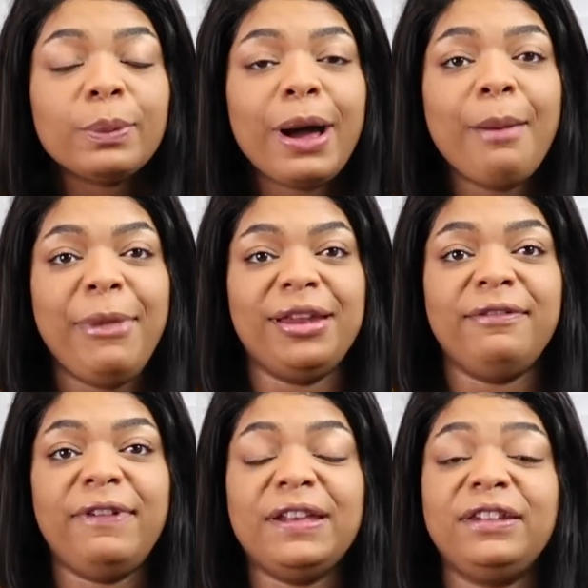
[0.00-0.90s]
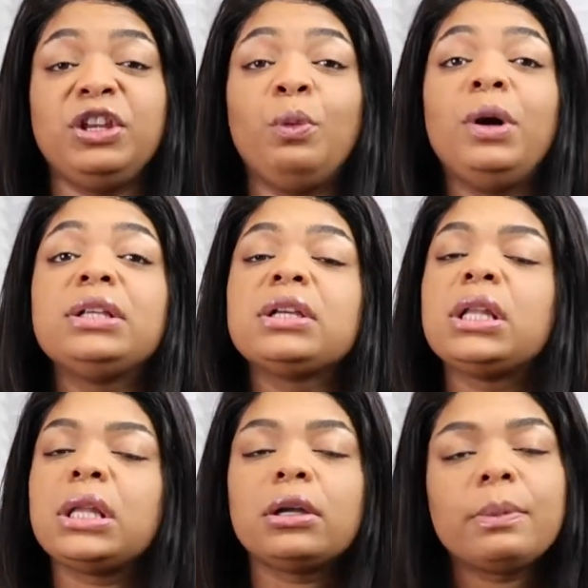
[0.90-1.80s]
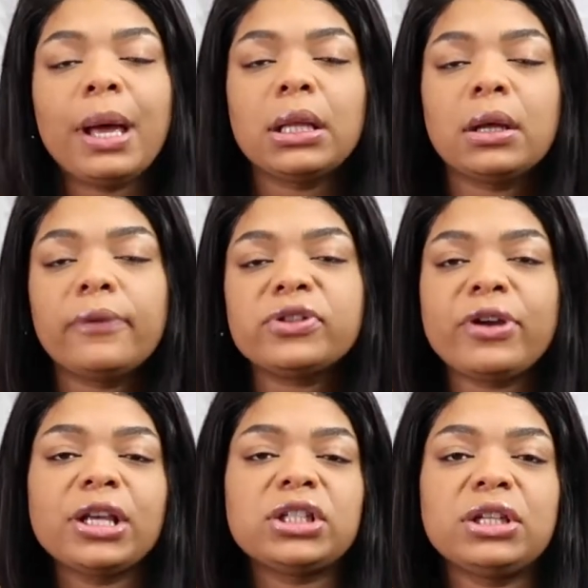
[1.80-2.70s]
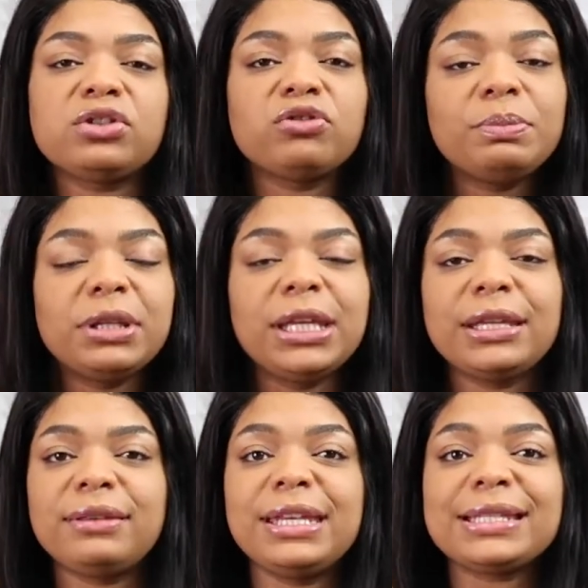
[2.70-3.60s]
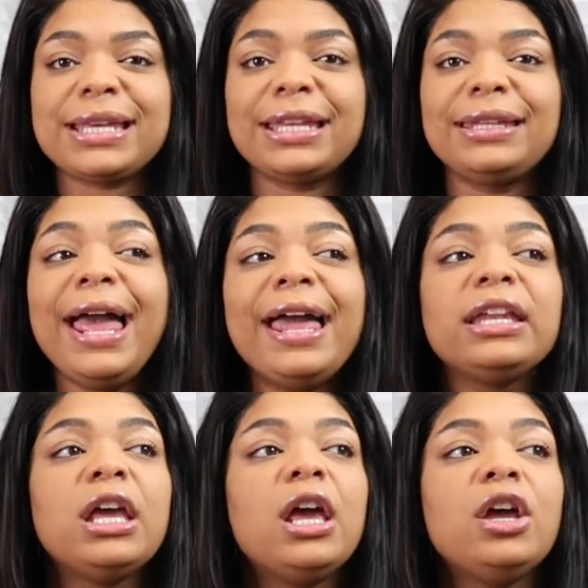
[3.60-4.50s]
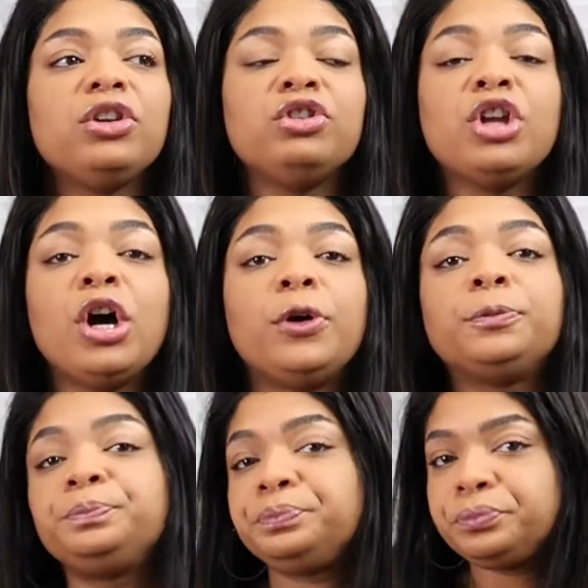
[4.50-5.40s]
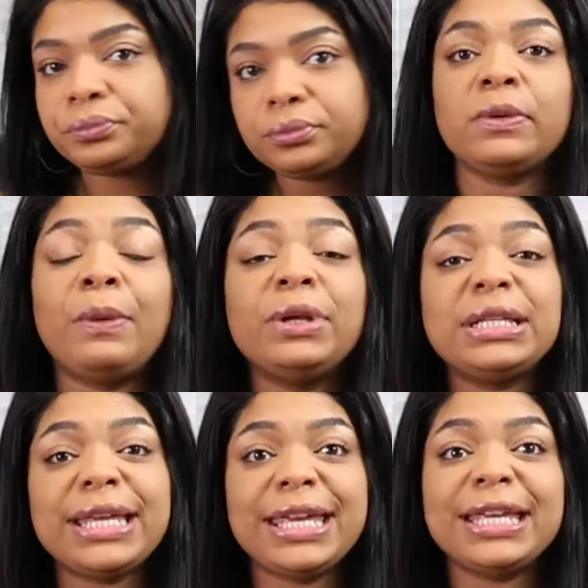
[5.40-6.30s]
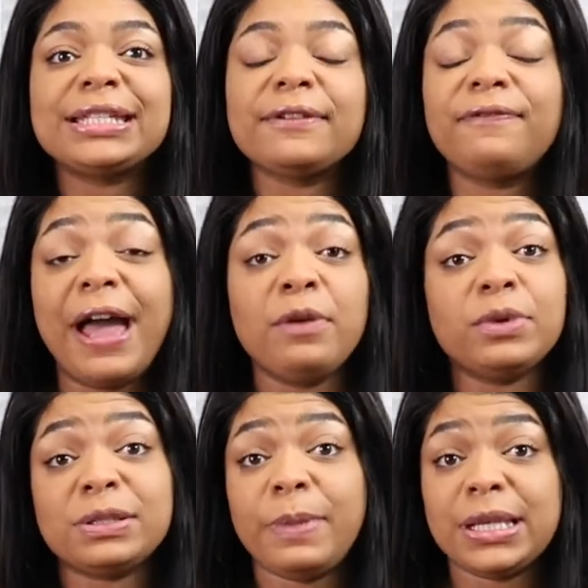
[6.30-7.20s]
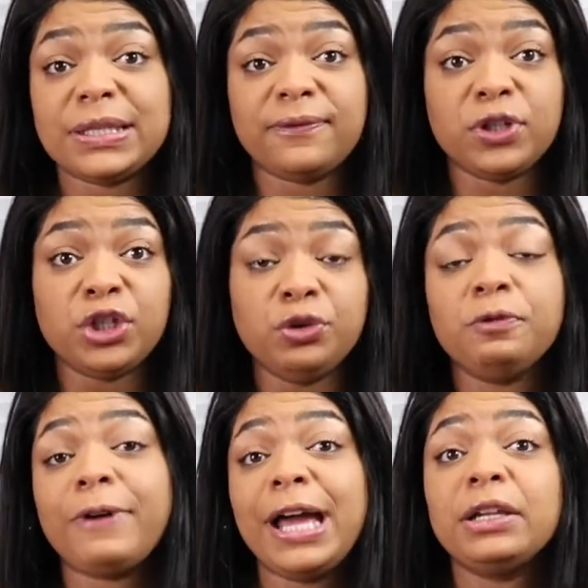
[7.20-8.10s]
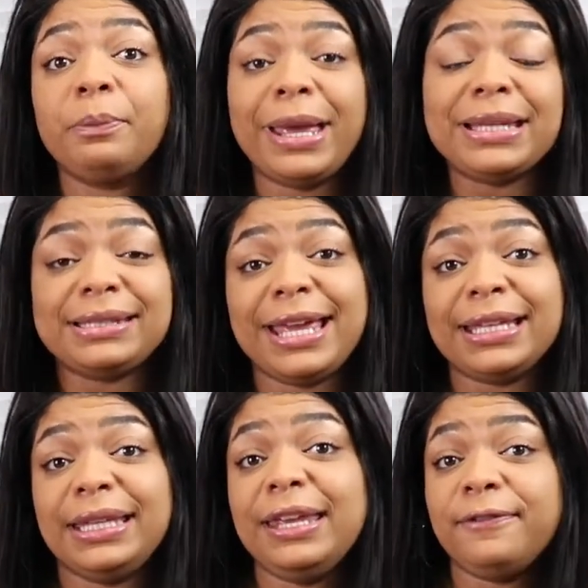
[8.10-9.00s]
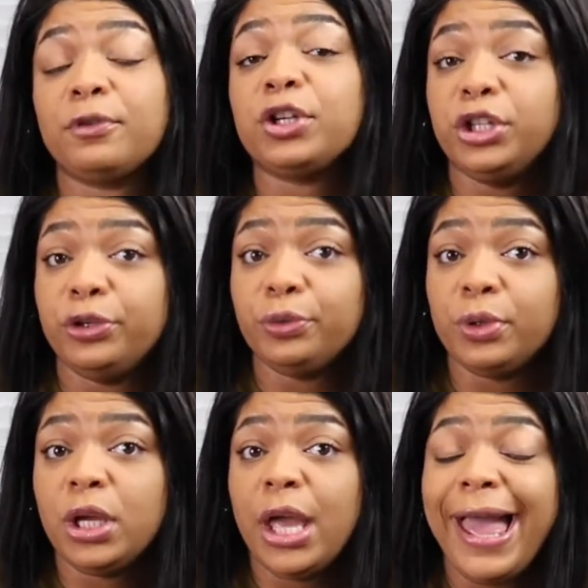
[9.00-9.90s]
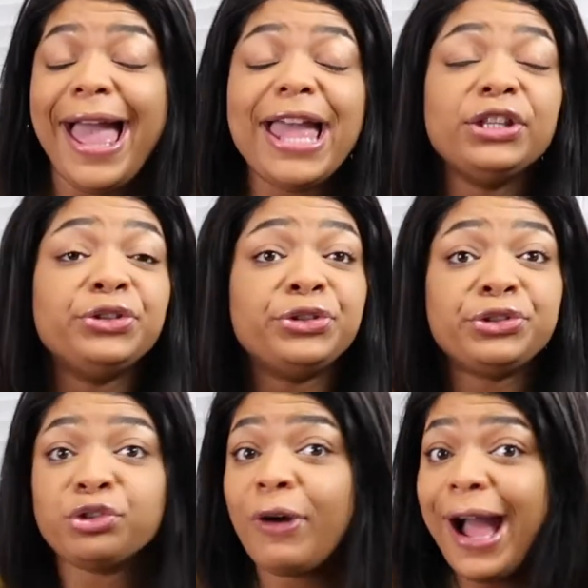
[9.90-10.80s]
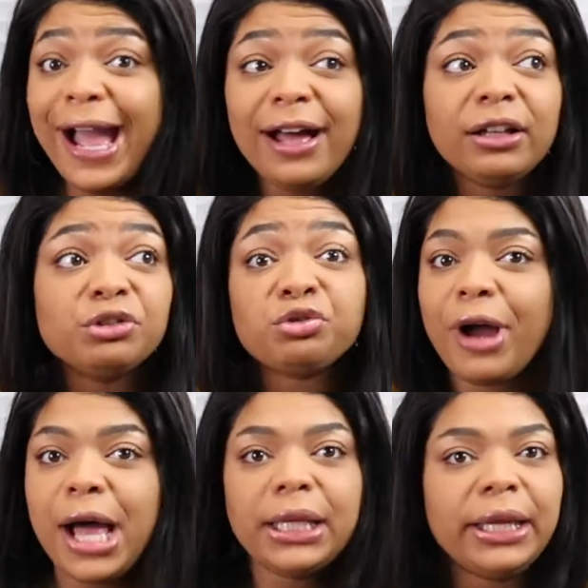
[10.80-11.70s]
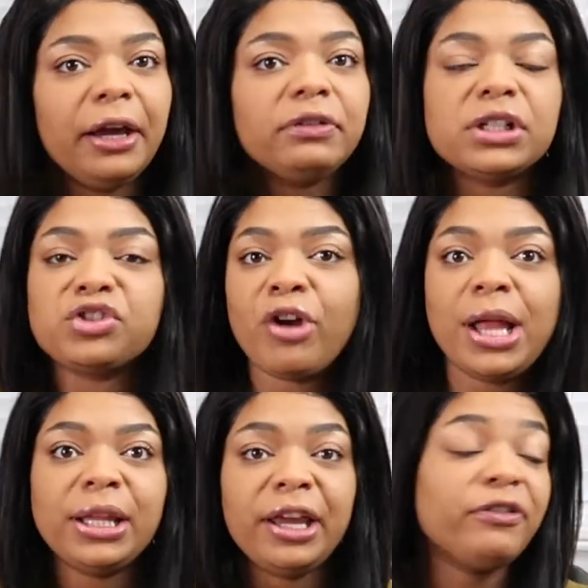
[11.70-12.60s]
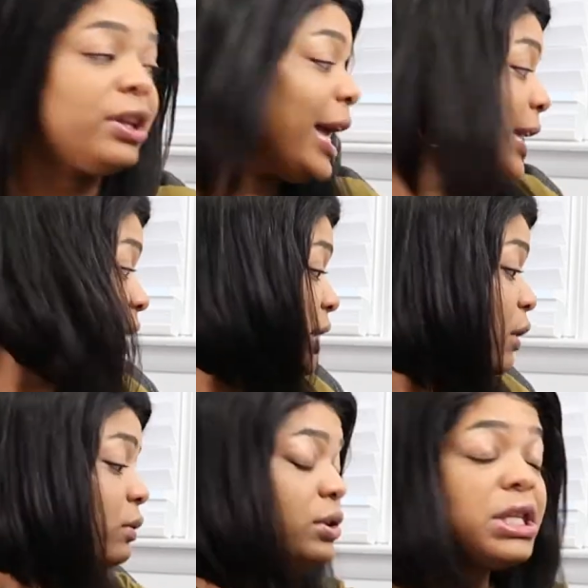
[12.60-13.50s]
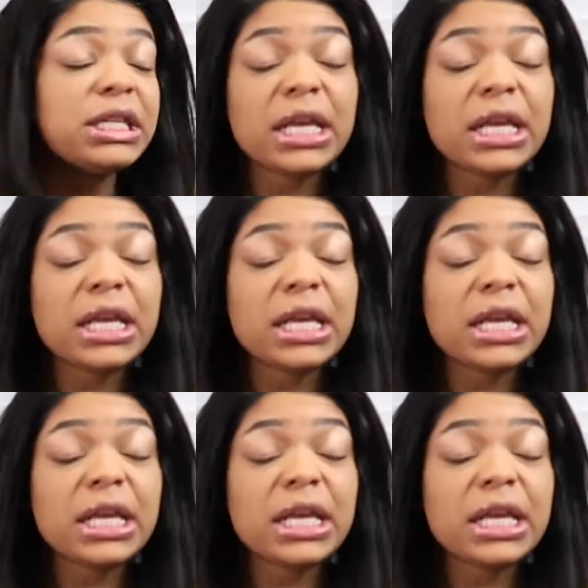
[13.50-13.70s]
about manifesting, you're wanting to learn about law of attraction and scripting and things like that, you know, what I want to say is find what's best for you. Find the best technique for you. Trial and error. Like those